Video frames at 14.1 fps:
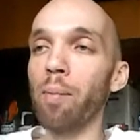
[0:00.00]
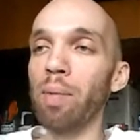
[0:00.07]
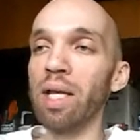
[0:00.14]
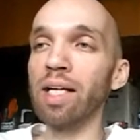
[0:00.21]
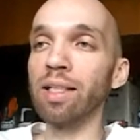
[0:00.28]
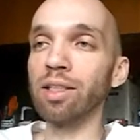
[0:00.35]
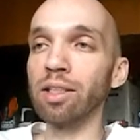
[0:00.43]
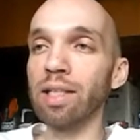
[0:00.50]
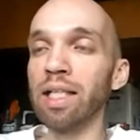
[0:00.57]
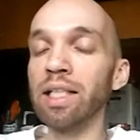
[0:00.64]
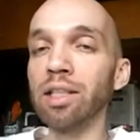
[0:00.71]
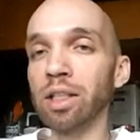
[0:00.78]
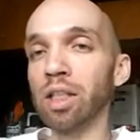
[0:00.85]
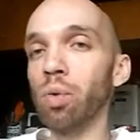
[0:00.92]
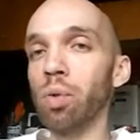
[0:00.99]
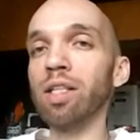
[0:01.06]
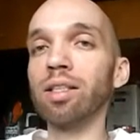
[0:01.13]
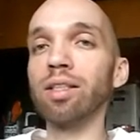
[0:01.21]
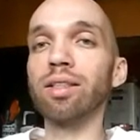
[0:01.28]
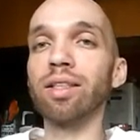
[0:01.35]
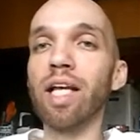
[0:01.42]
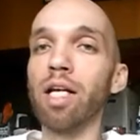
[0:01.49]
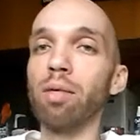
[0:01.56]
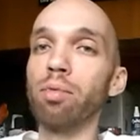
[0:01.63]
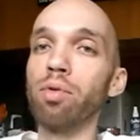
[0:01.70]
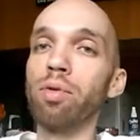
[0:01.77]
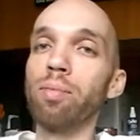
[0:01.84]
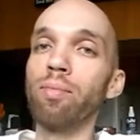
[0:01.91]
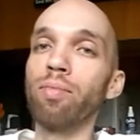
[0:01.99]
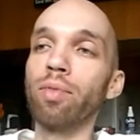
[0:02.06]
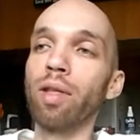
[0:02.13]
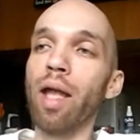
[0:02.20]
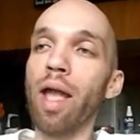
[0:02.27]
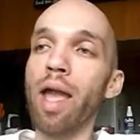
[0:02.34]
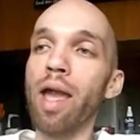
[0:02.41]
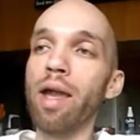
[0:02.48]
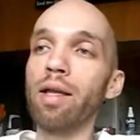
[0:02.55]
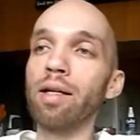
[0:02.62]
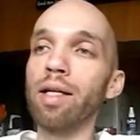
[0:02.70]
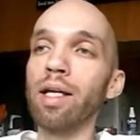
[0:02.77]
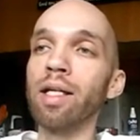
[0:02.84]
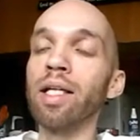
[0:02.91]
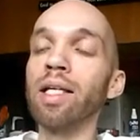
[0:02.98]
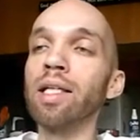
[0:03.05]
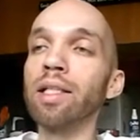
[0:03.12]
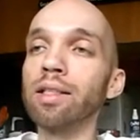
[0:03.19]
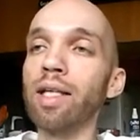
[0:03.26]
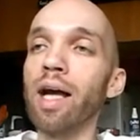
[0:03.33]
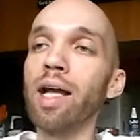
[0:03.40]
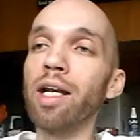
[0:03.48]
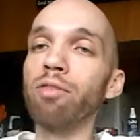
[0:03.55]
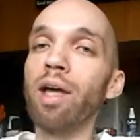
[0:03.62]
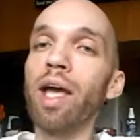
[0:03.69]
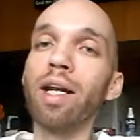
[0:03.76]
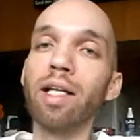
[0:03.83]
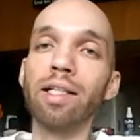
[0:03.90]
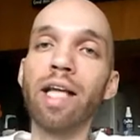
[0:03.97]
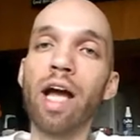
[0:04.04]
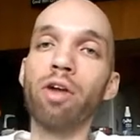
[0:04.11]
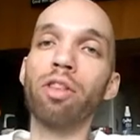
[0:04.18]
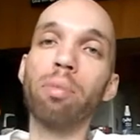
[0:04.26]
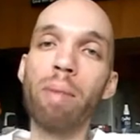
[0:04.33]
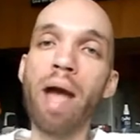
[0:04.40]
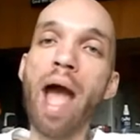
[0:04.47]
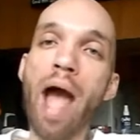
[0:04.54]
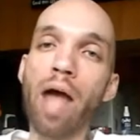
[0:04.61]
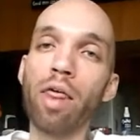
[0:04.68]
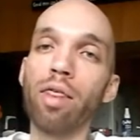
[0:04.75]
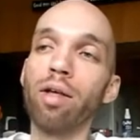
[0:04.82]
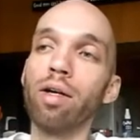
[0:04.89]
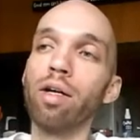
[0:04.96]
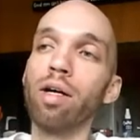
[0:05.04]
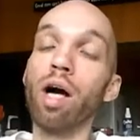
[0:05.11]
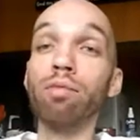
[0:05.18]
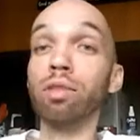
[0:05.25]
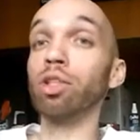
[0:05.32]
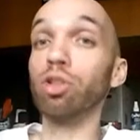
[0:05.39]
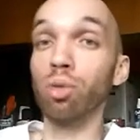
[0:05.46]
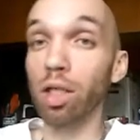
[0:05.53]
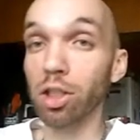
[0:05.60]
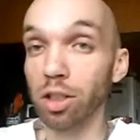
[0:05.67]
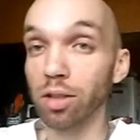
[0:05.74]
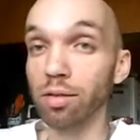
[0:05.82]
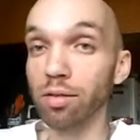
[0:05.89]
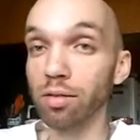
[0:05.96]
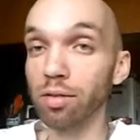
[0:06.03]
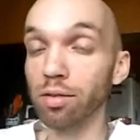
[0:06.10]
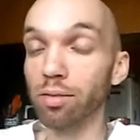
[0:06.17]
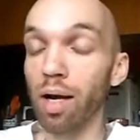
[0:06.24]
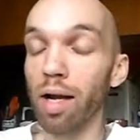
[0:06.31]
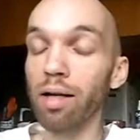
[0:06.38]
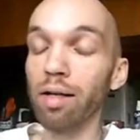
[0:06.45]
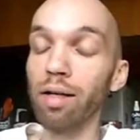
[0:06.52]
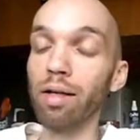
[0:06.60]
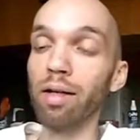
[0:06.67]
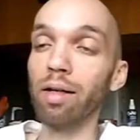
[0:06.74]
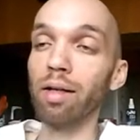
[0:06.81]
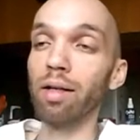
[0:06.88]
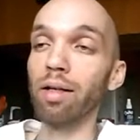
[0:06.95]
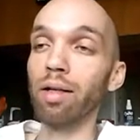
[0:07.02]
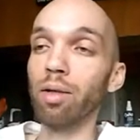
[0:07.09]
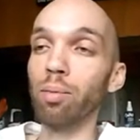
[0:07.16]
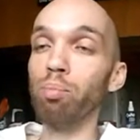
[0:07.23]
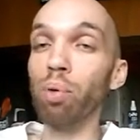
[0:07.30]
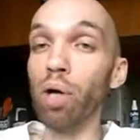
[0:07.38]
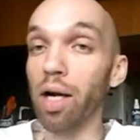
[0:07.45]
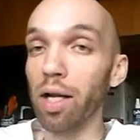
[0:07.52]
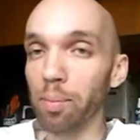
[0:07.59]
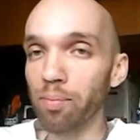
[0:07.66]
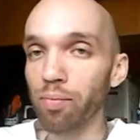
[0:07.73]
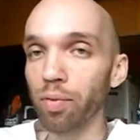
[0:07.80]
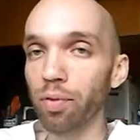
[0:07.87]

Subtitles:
because it is so unsustainable and it is kind of heading down the path of destruction, right? But